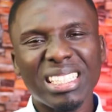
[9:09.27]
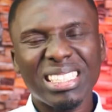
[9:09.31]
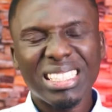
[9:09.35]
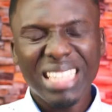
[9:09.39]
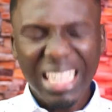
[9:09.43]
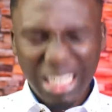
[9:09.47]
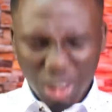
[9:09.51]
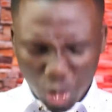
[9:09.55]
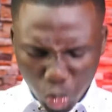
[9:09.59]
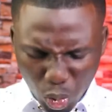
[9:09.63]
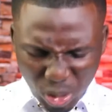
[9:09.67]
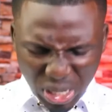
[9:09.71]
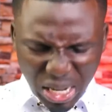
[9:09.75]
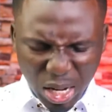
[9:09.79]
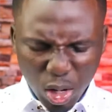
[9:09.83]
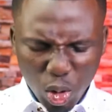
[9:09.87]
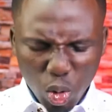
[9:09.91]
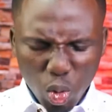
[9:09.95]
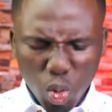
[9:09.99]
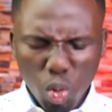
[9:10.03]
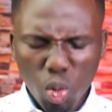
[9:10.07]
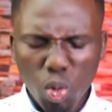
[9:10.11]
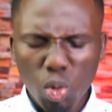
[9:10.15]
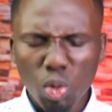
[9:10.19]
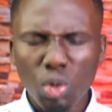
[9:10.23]
that one
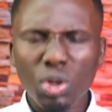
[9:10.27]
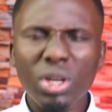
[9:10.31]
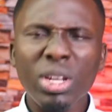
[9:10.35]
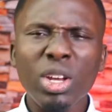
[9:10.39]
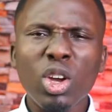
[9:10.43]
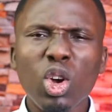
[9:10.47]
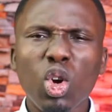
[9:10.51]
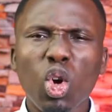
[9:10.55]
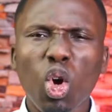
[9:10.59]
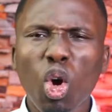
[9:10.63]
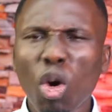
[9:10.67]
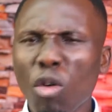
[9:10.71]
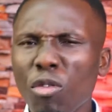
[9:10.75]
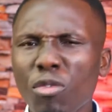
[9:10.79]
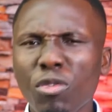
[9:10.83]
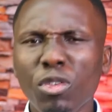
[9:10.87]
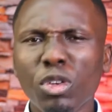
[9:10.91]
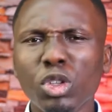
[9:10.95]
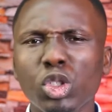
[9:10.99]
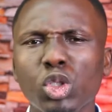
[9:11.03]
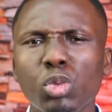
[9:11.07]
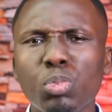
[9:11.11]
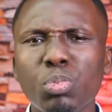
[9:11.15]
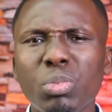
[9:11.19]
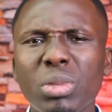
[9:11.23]
alone
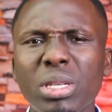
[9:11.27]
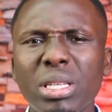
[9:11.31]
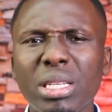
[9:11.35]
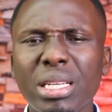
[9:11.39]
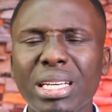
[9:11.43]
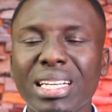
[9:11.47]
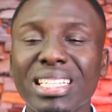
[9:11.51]
comforts me.